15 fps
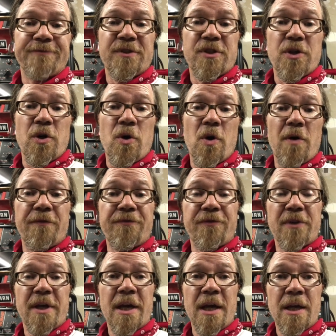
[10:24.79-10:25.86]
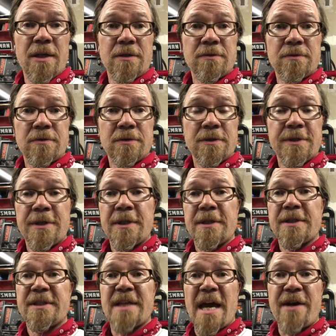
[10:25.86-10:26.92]
So hopefully
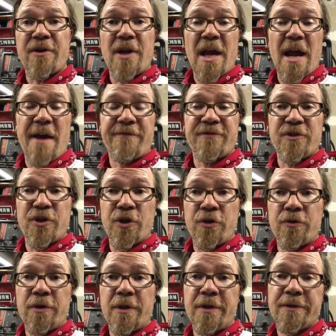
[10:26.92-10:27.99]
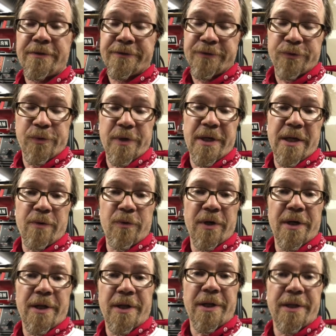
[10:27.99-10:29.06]
Saturday afternoon we
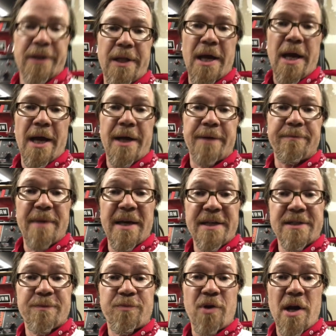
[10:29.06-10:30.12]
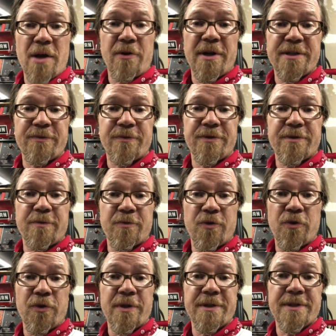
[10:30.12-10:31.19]
will make some progress with some
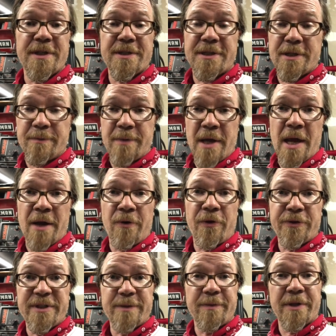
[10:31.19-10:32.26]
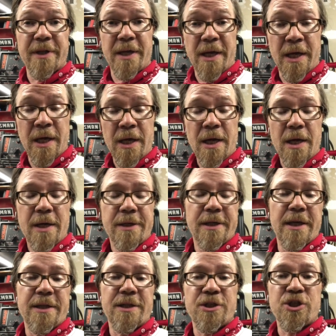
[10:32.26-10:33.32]
coolant system and ultimately
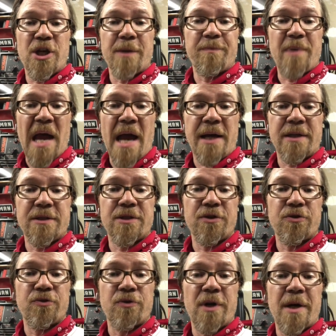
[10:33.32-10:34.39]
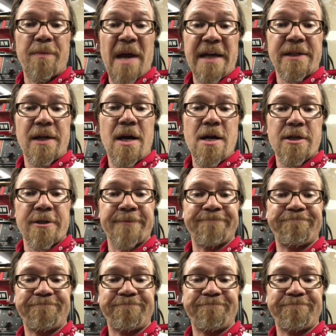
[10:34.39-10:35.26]
get the Jeep back to Ogden.